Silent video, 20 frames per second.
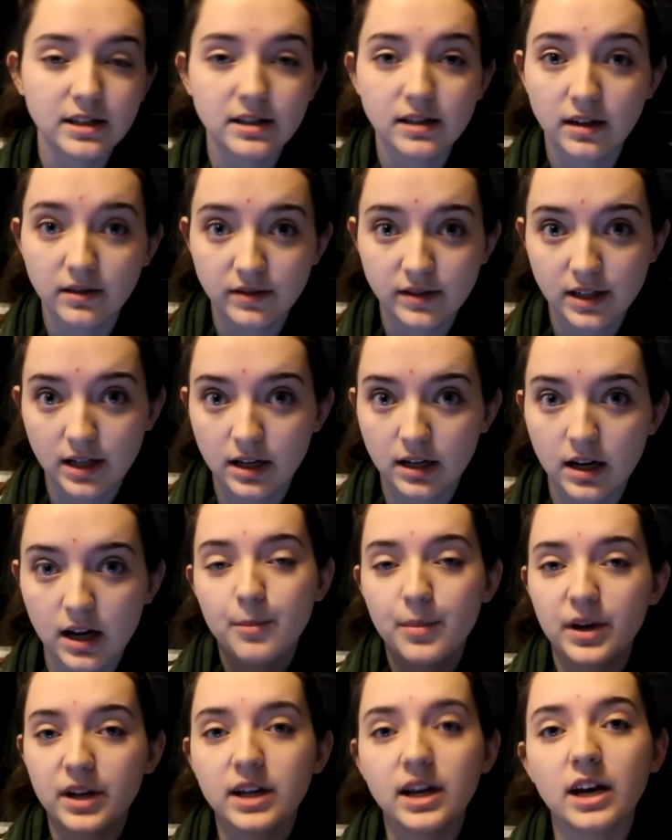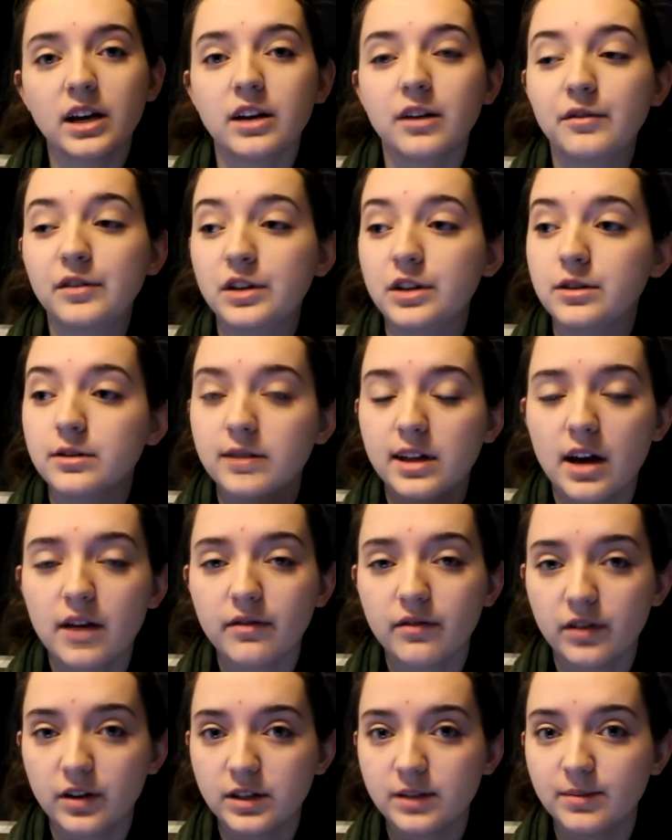stuff done, but yeah, you have to do
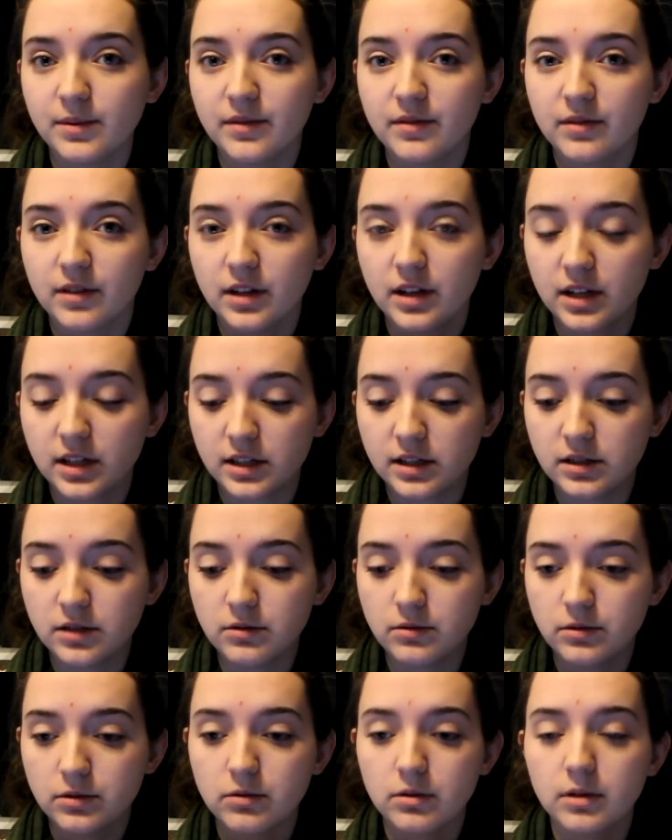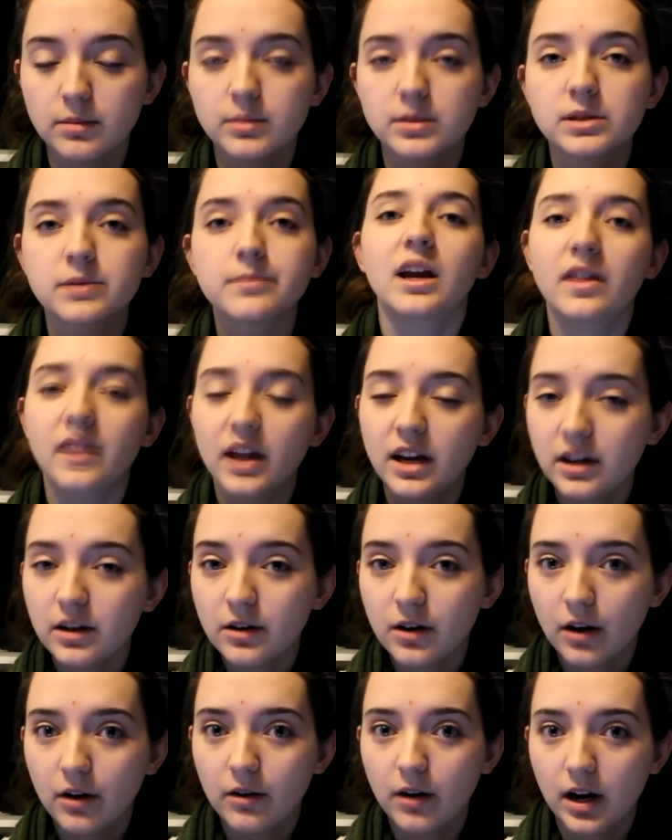that first before you can do DORMS. And then
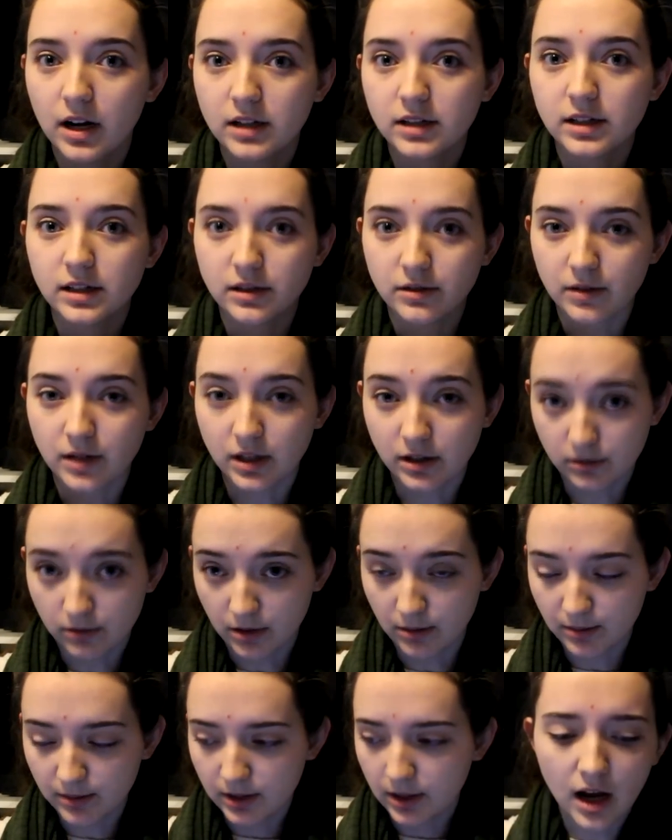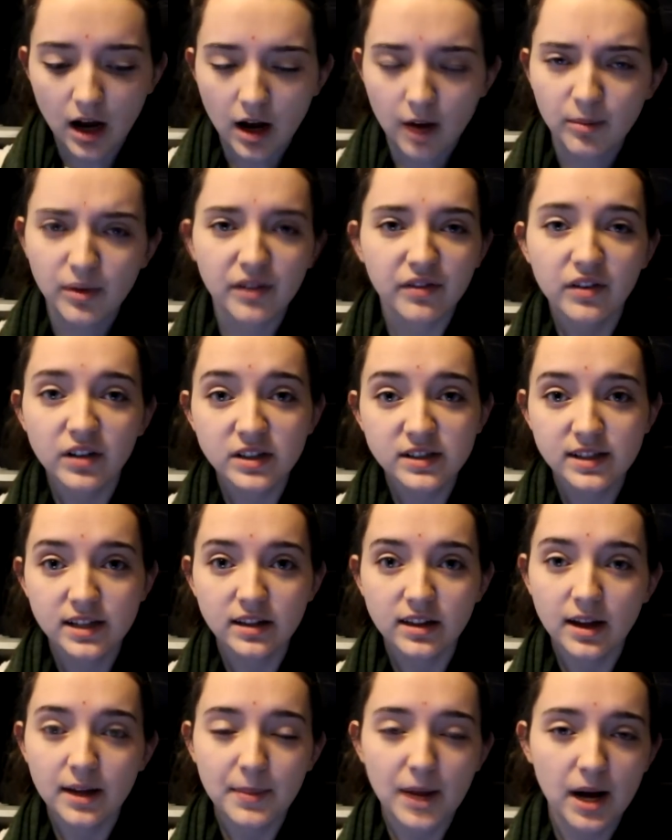you go on to doing DORMS. The first
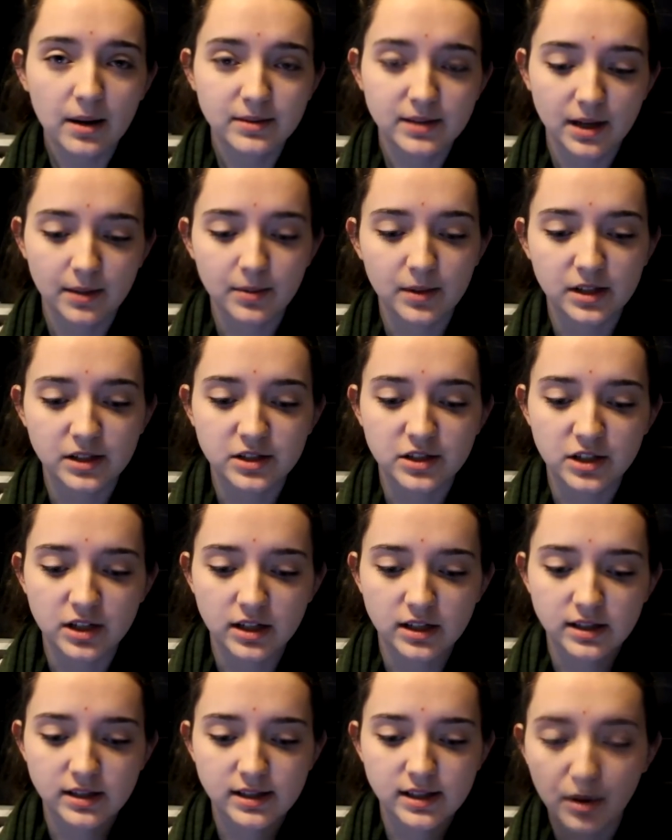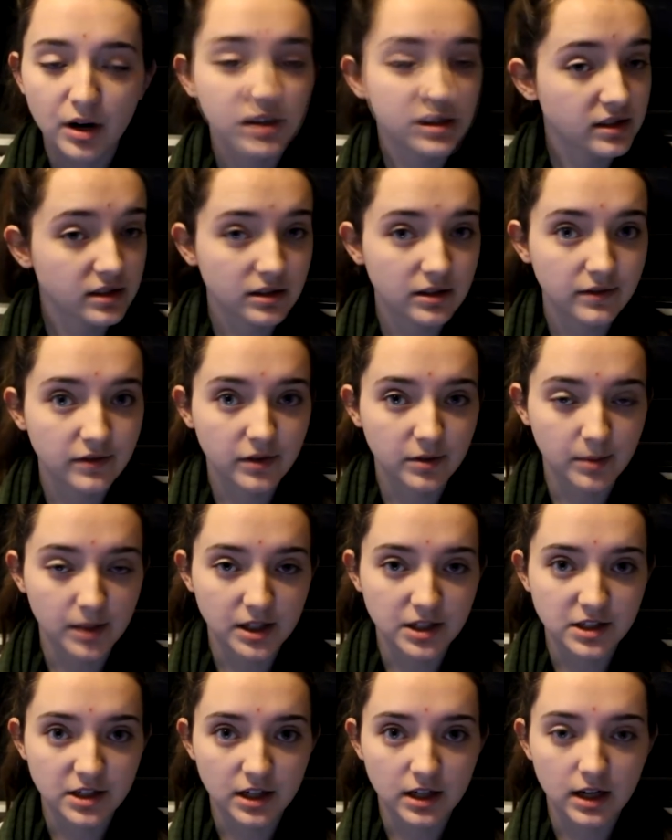thing that pops up is just personal
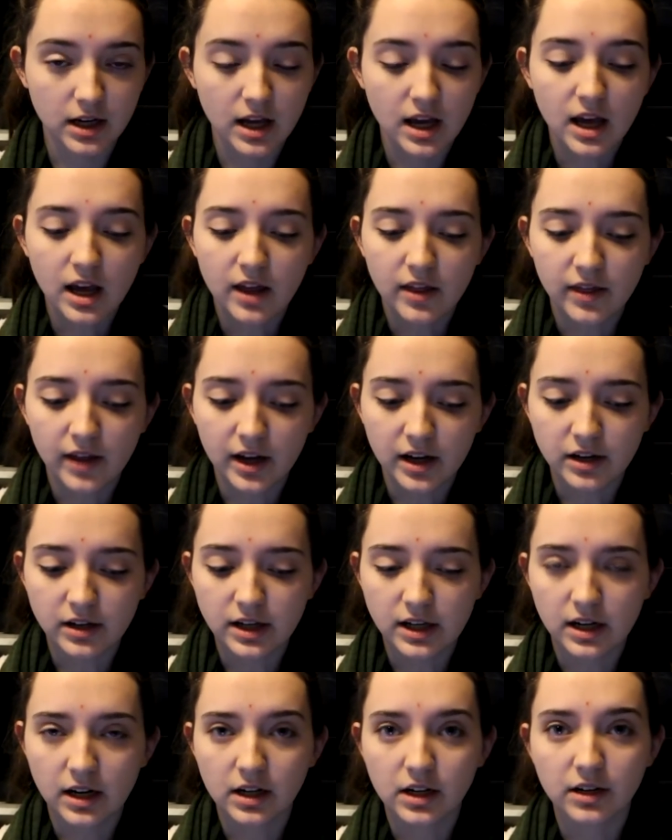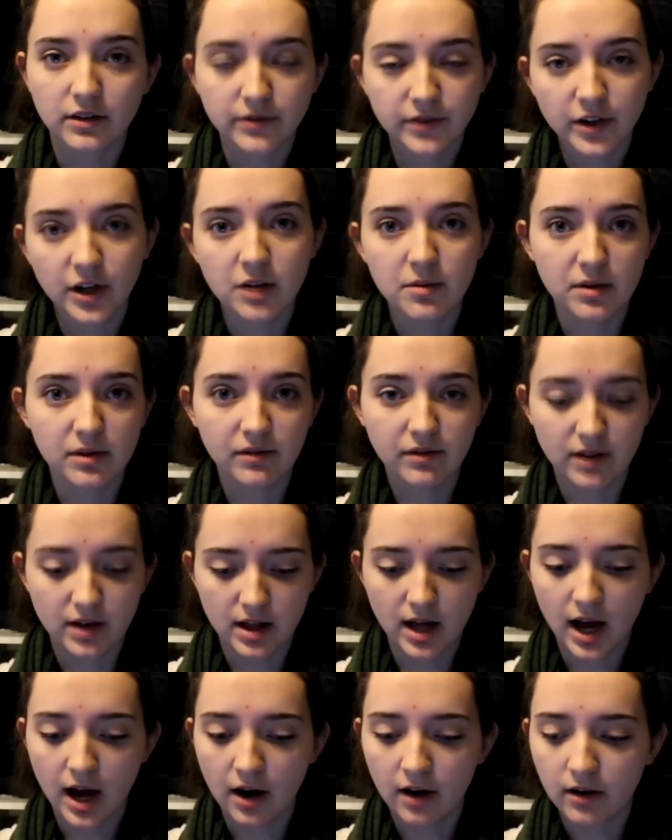information that you need to confirm and
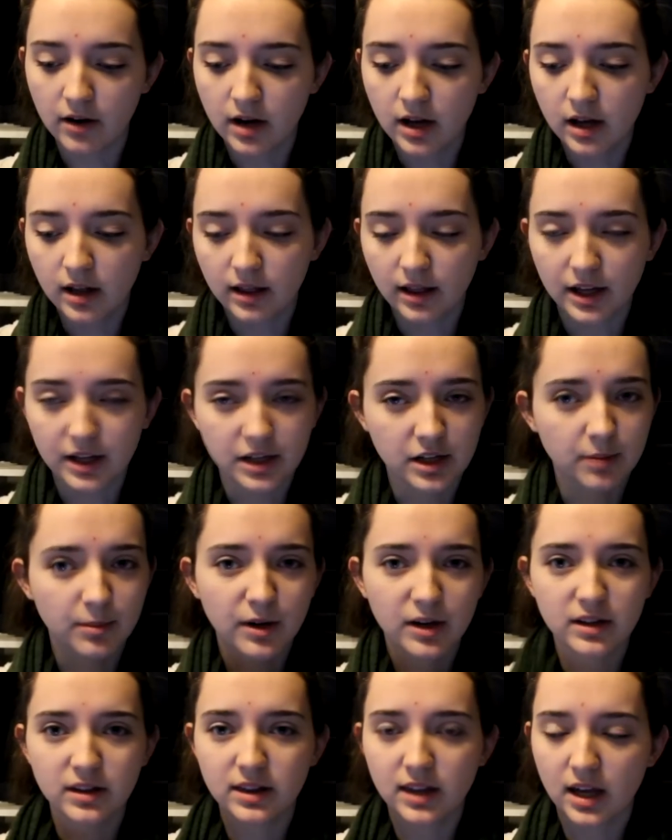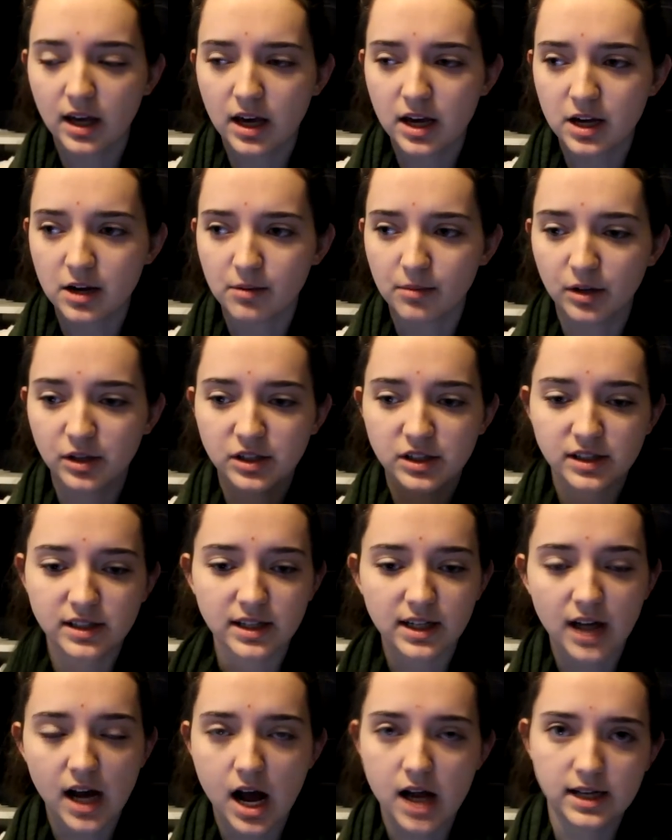fill out, like your birthday, your
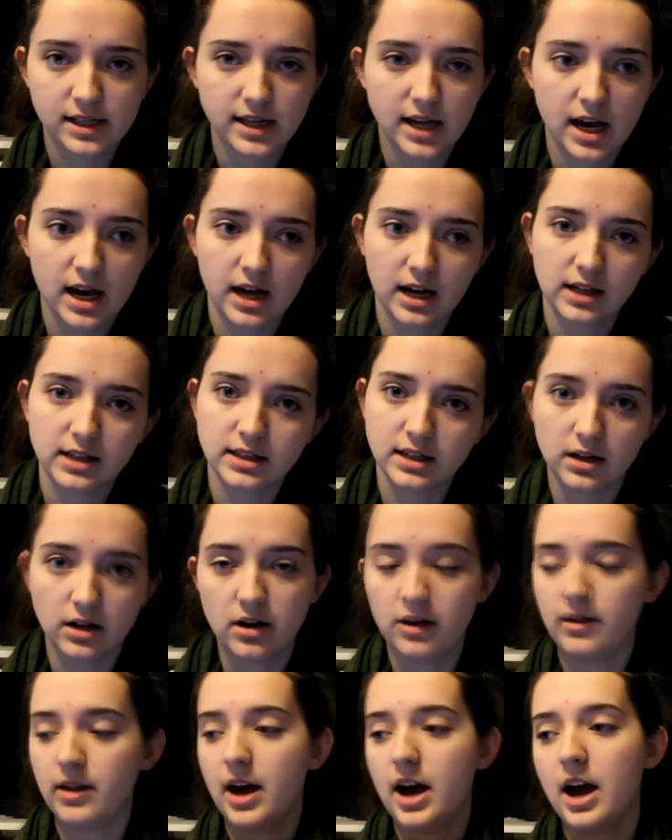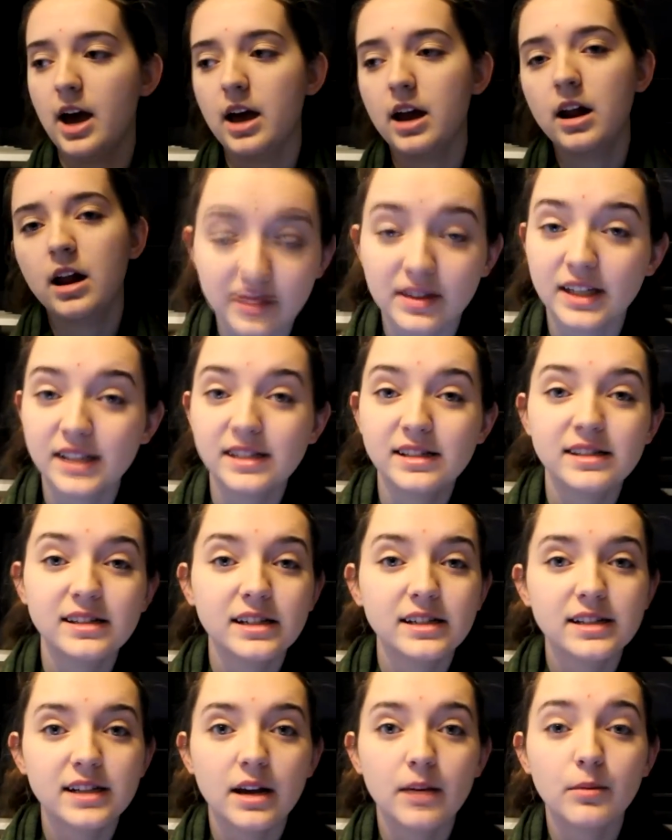emergency contact, and all that. This is
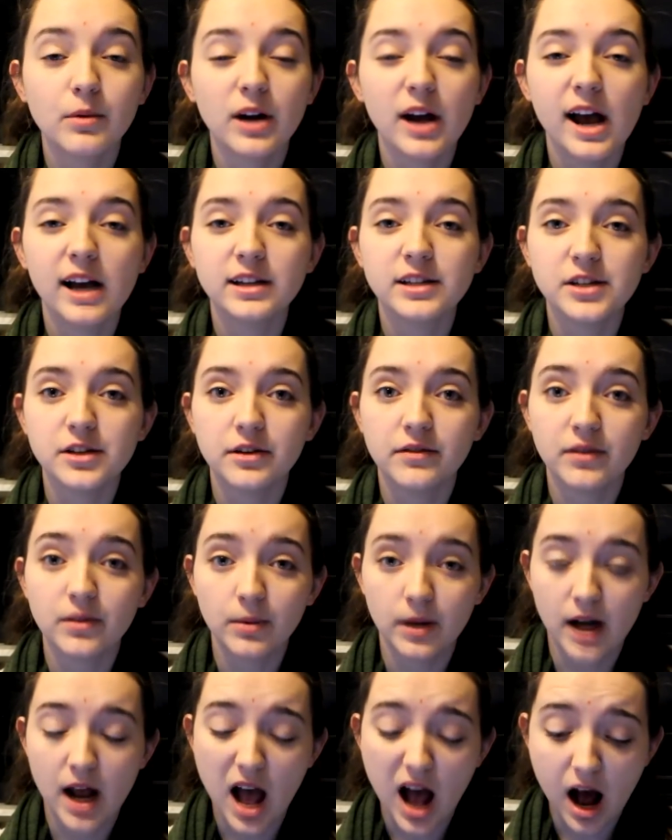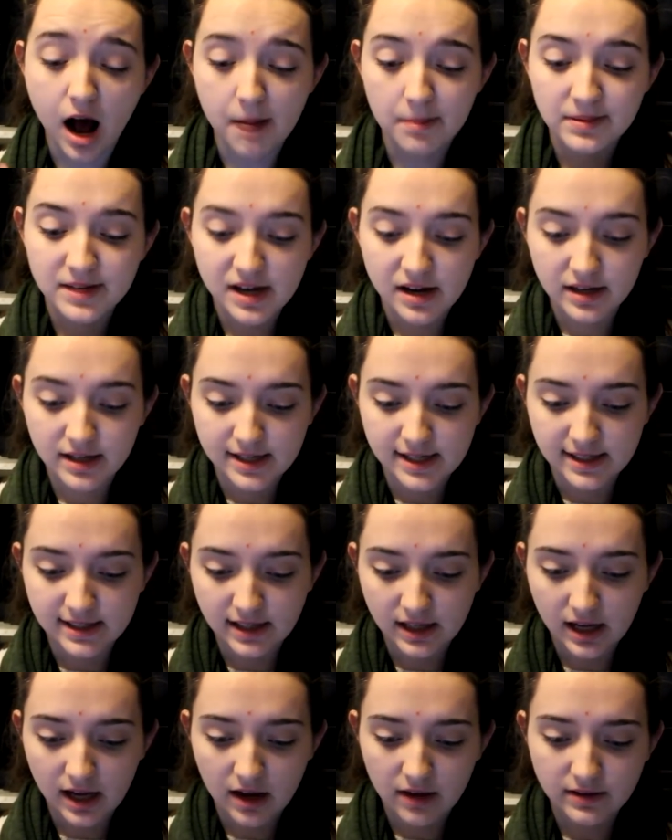the time where it asks you if you want to opt out of
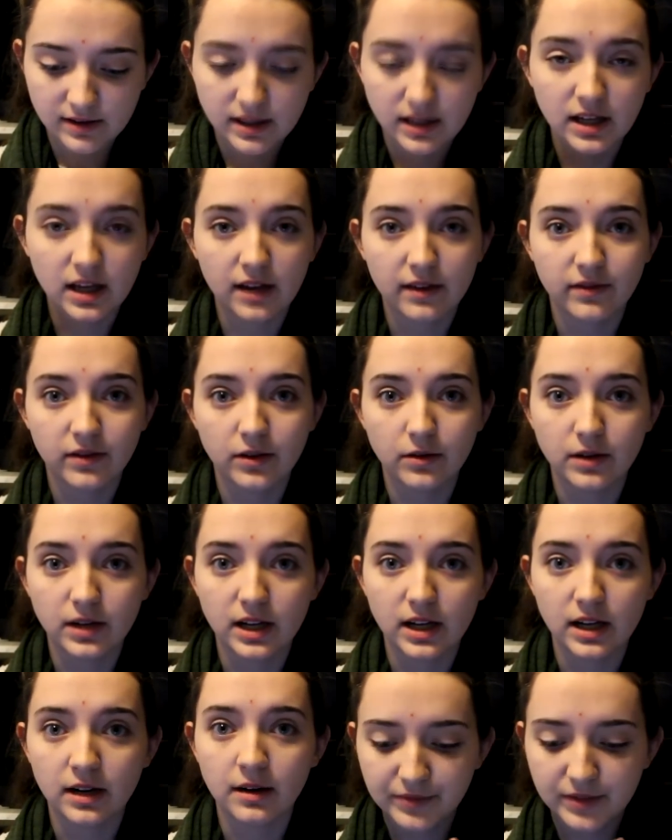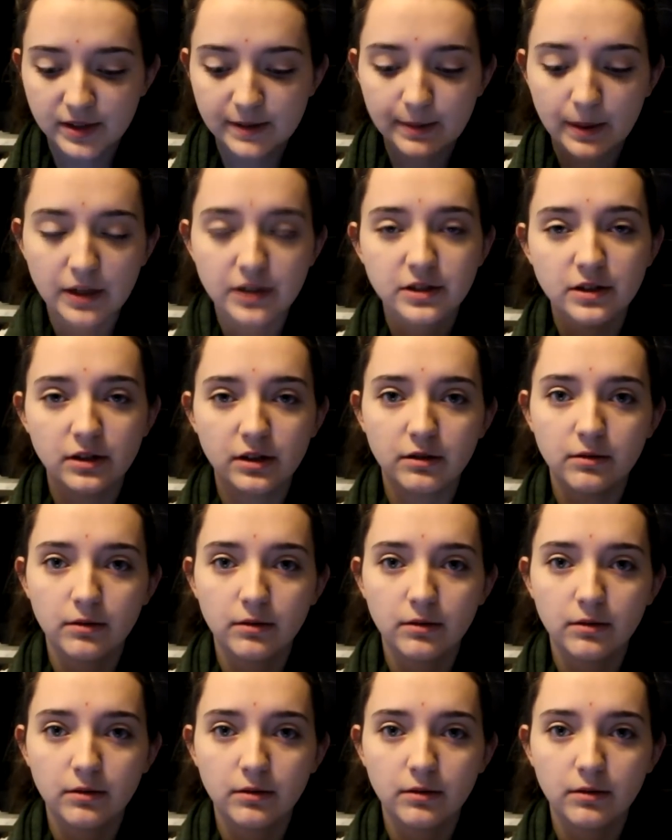Disney housing, if you need special